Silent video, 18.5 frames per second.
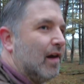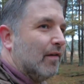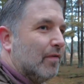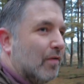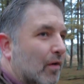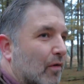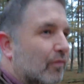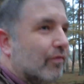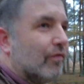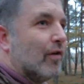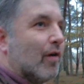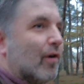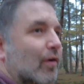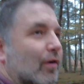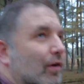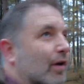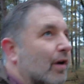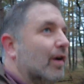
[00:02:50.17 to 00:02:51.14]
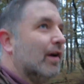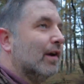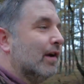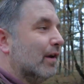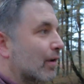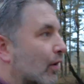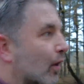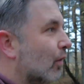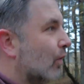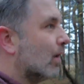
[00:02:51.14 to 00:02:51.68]
no fog,
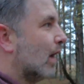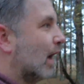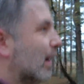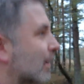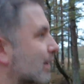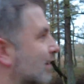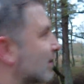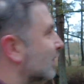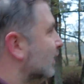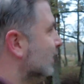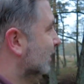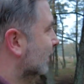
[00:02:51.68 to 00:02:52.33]
no light,